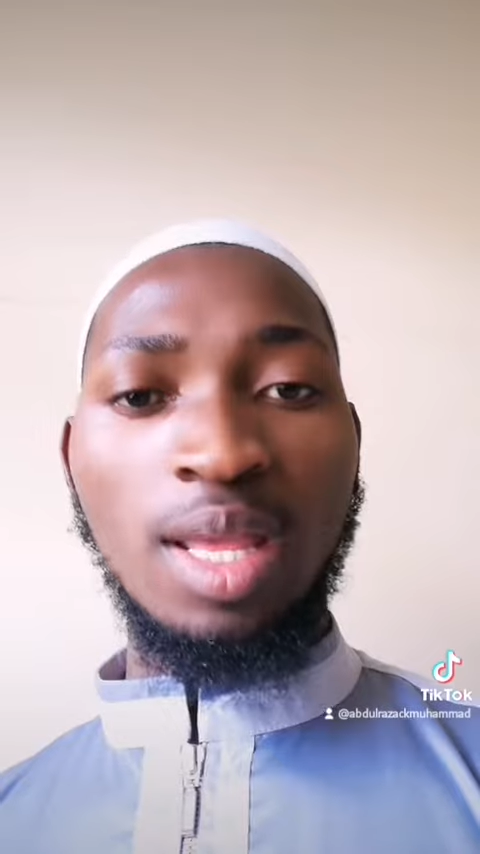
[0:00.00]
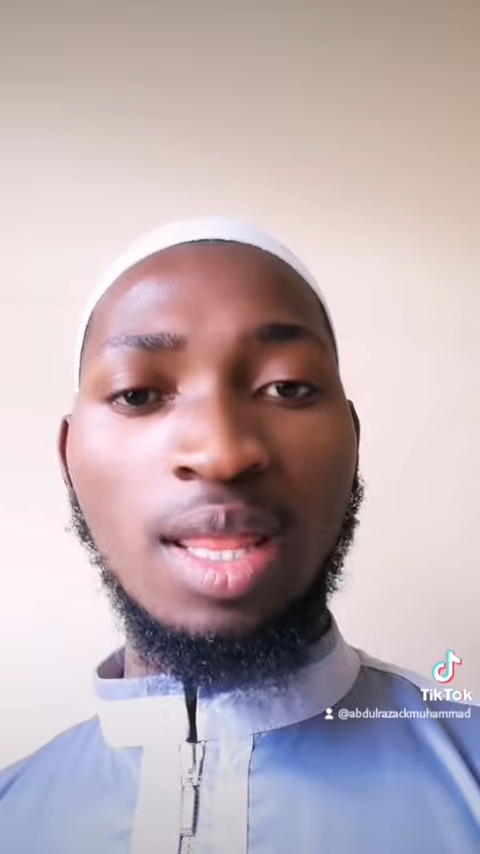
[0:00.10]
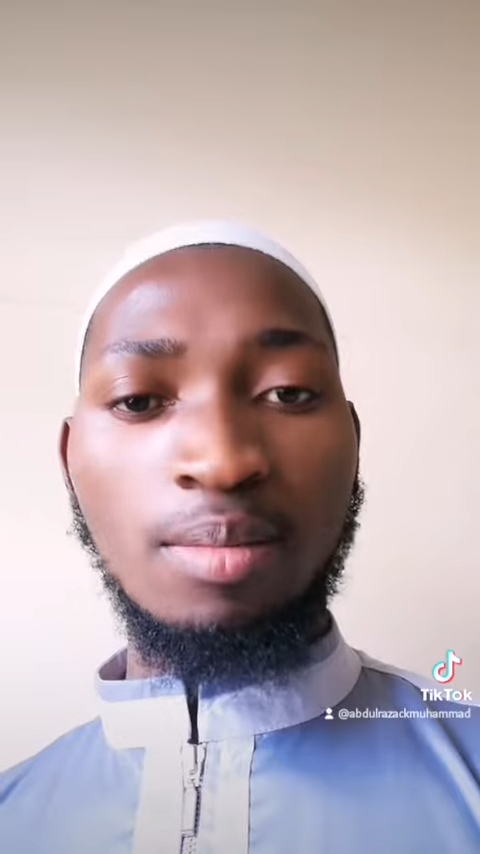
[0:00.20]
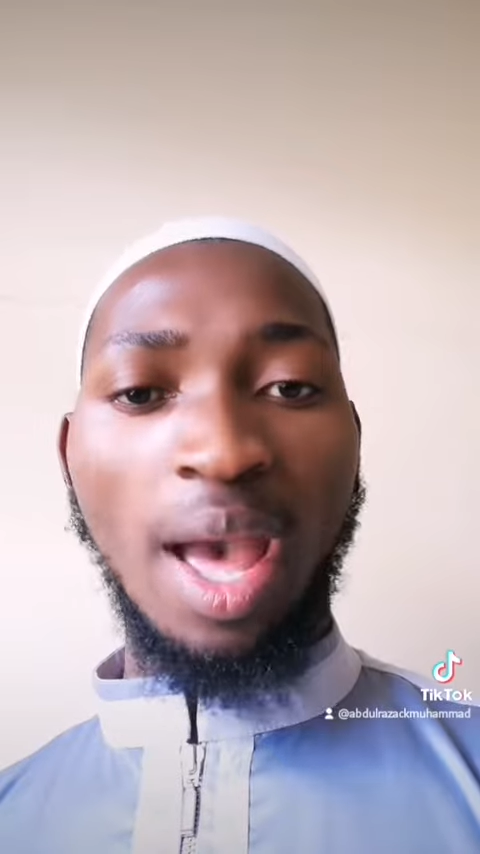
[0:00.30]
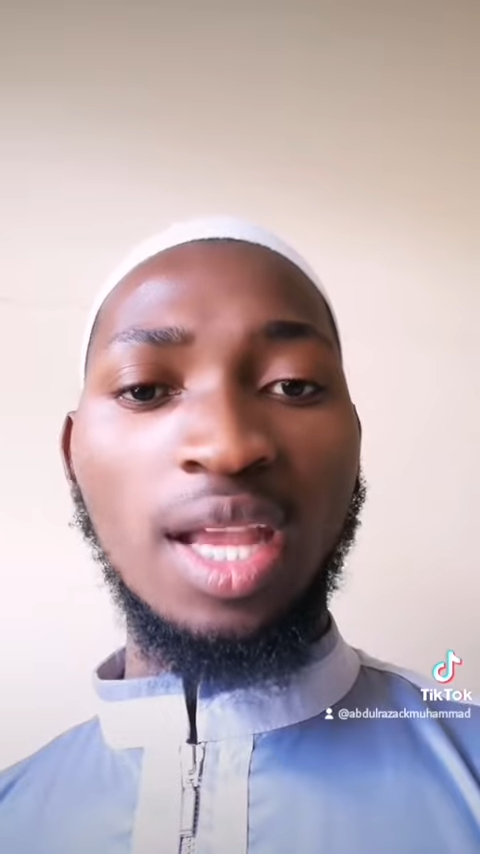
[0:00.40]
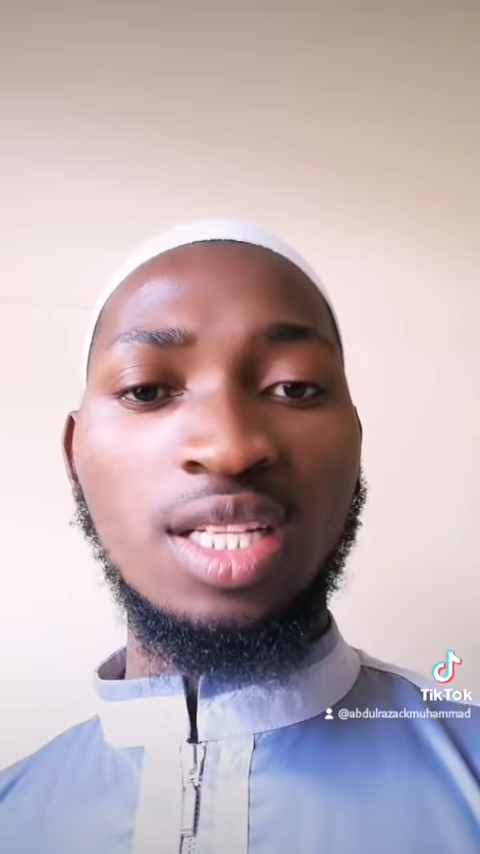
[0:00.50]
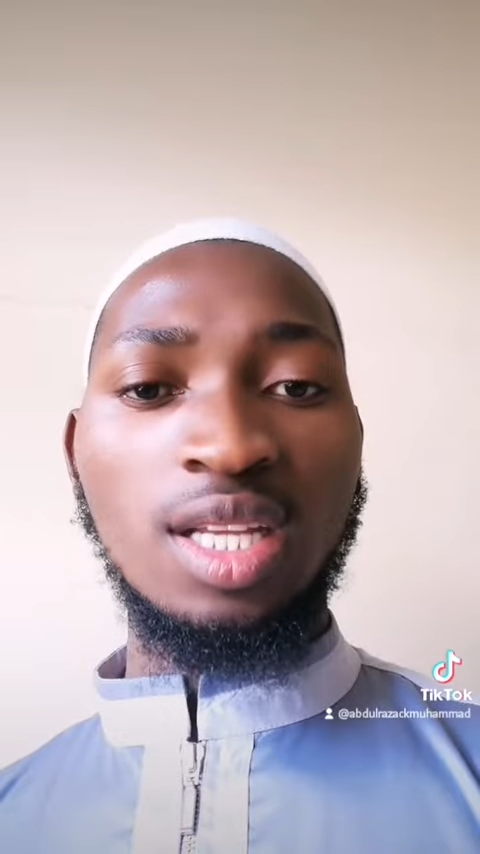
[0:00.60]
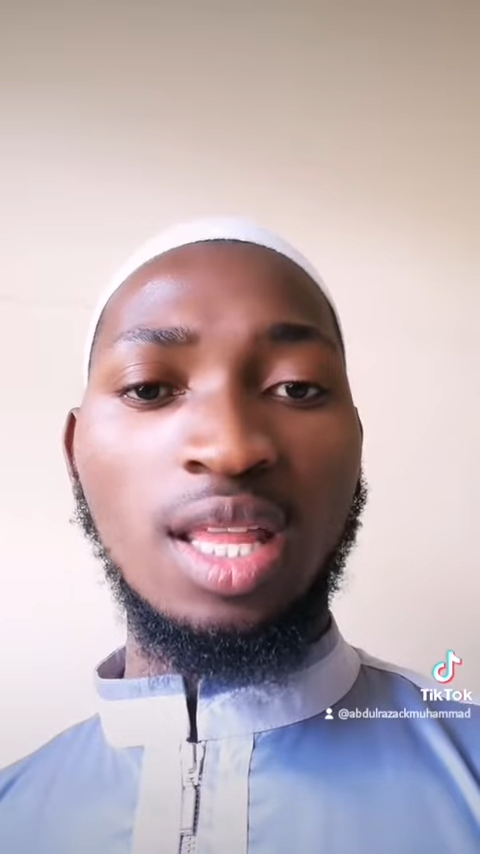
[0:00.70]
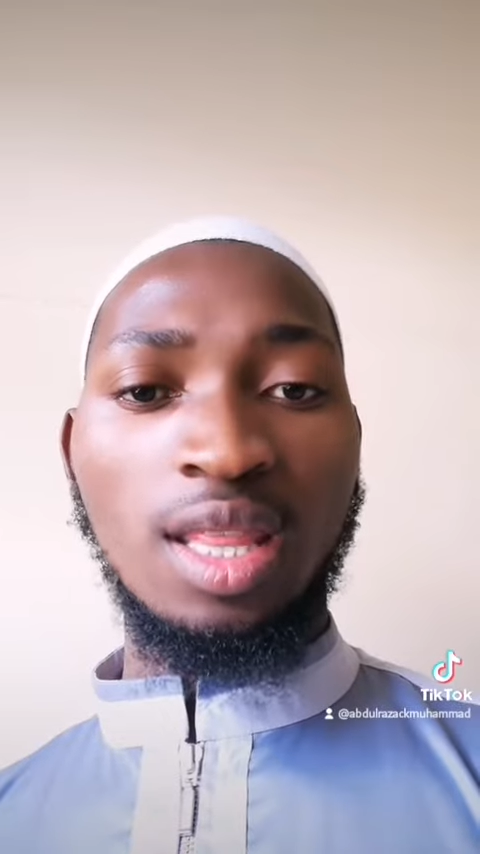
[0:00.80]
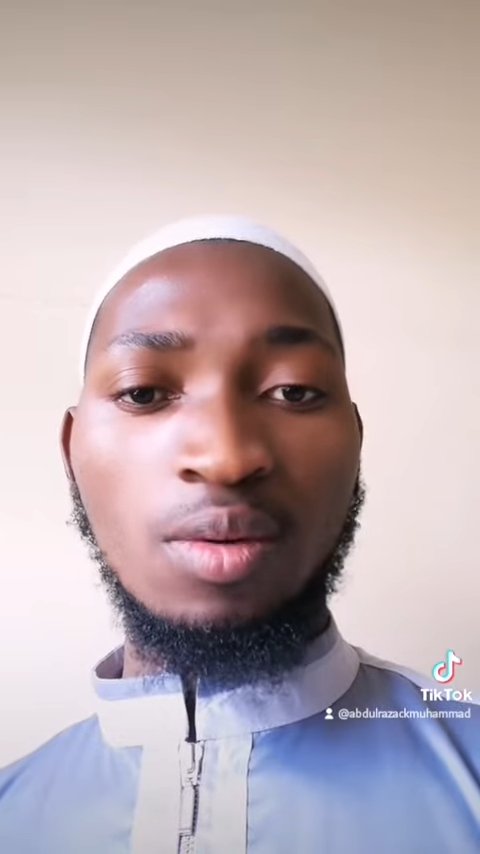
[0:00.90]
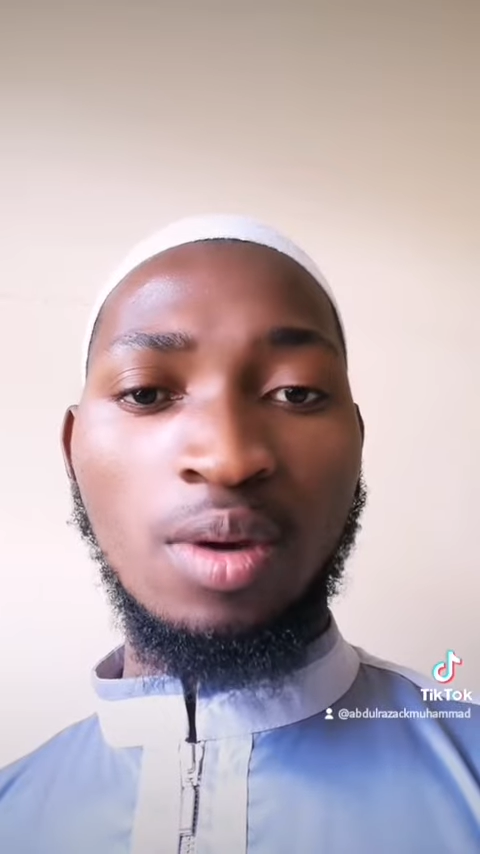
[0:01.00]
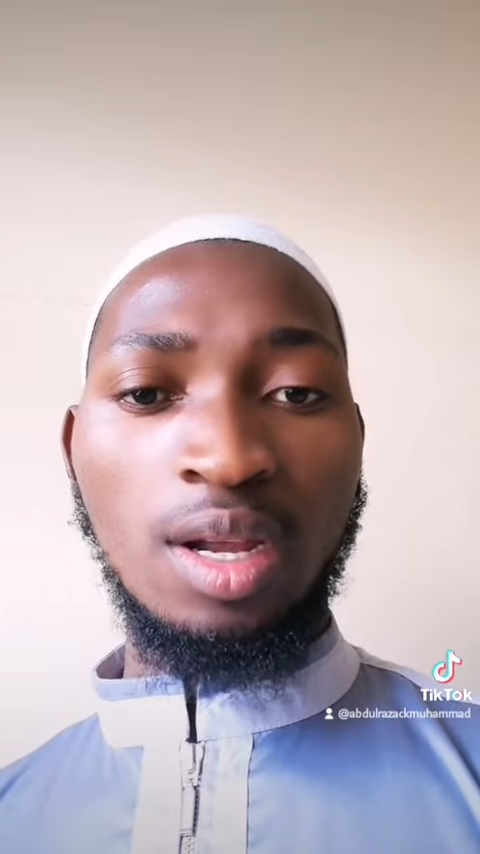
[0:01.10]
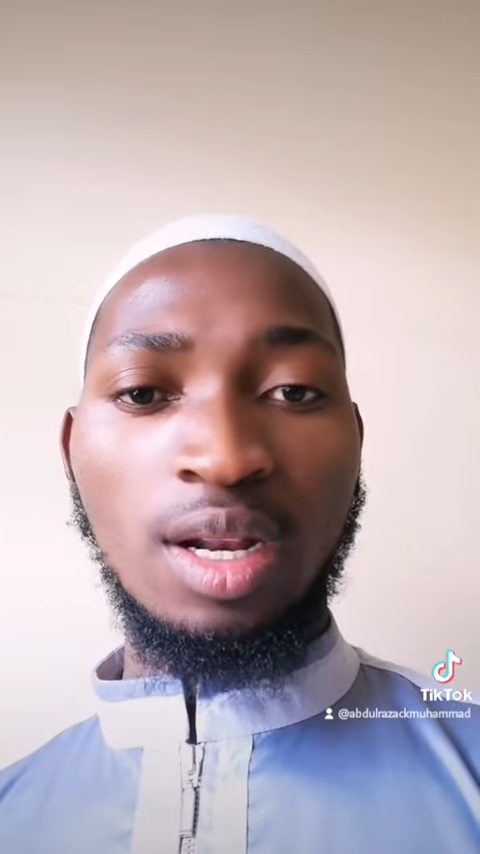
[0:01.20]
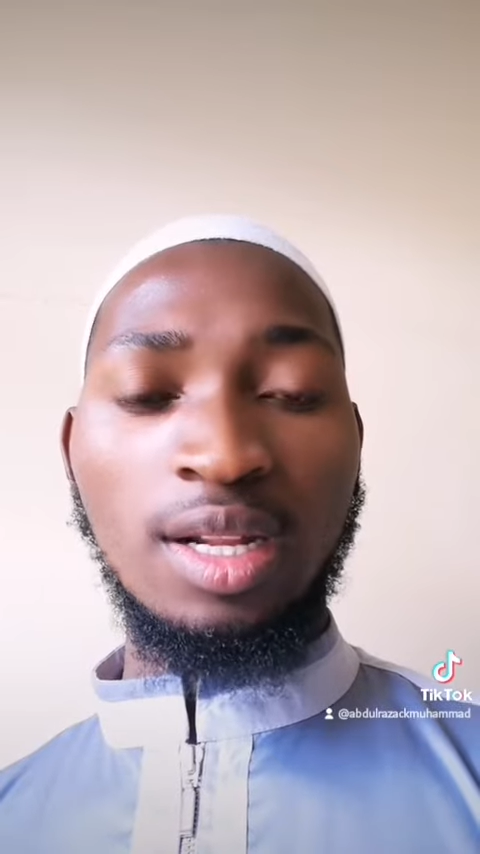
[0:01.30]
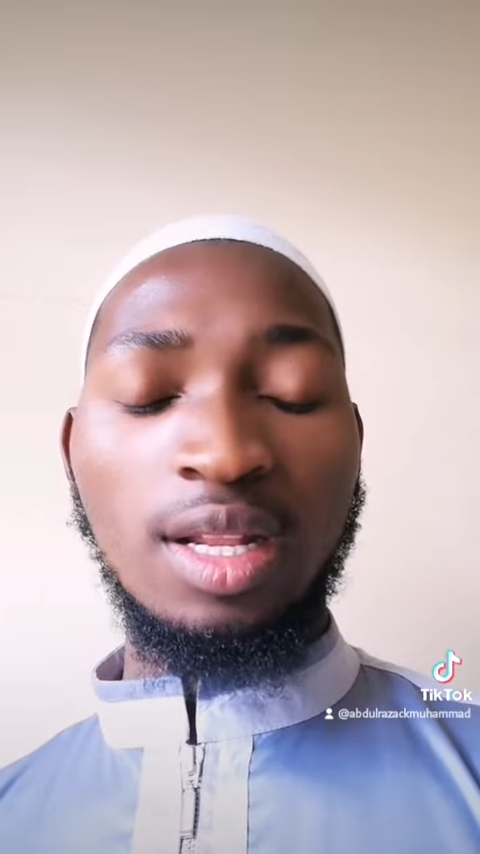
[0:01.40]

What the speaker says: by the mighty and the will